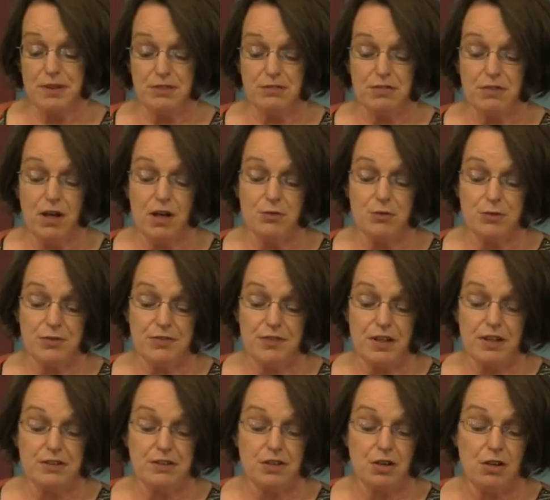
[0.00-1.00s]
been involved with
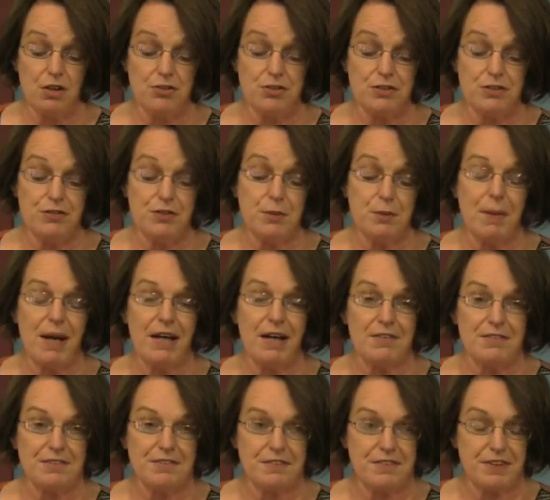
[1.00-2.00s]
Scientology for the
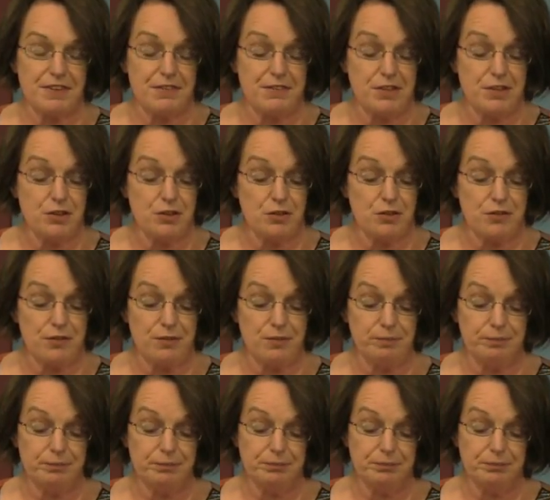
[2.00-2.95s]
past six years.